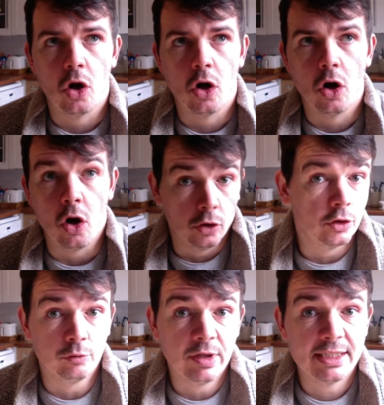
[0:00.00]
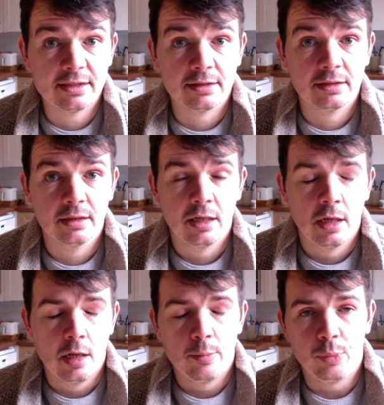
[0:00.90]
on the wrist.
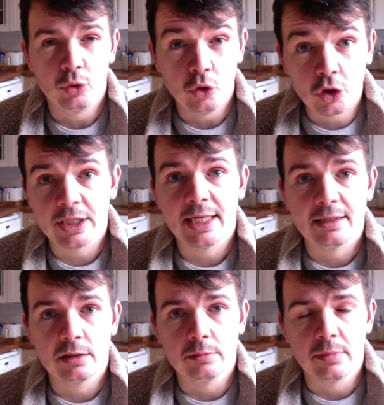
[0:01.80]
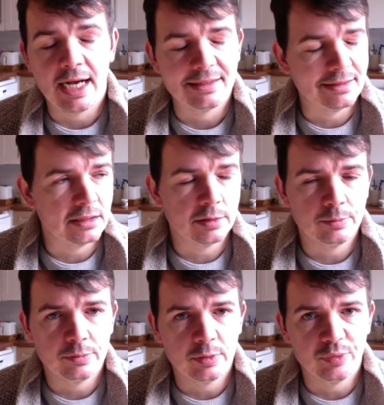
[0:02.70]
But looking at them, I think
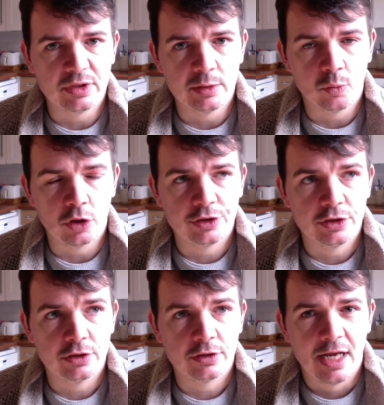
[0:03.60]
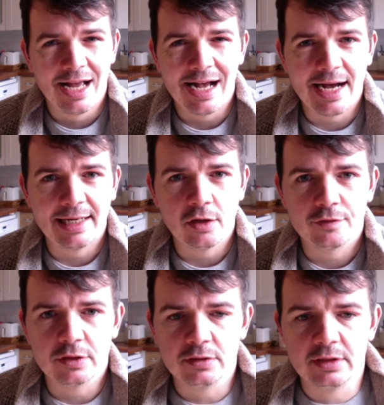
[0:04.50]
they're brilliant watches. I
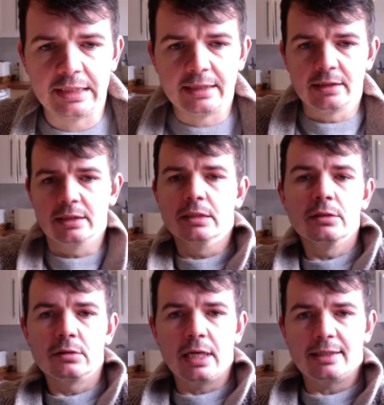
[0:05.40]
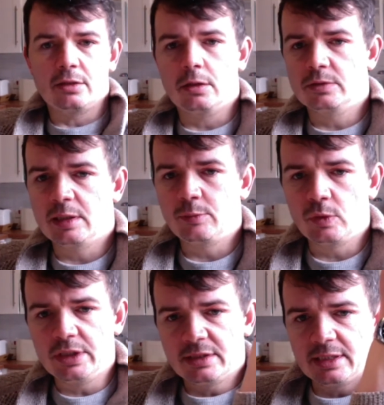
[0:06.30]
often think that, I don't know, tell me what you
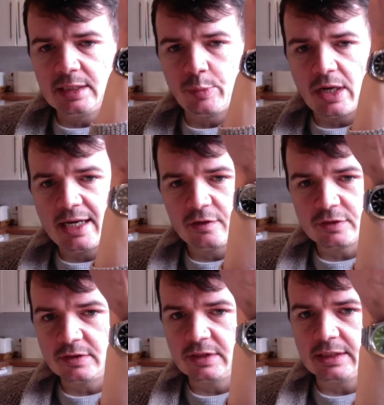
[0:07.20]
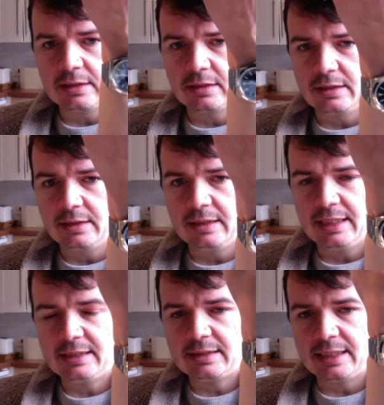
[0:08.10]
think, but I often think that
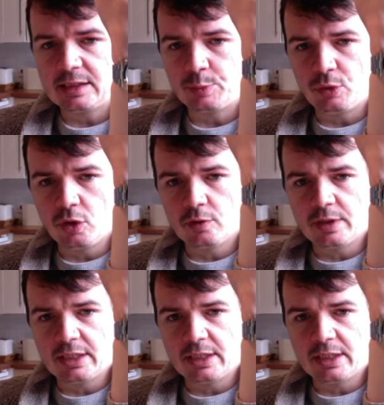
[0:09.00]
this Explorer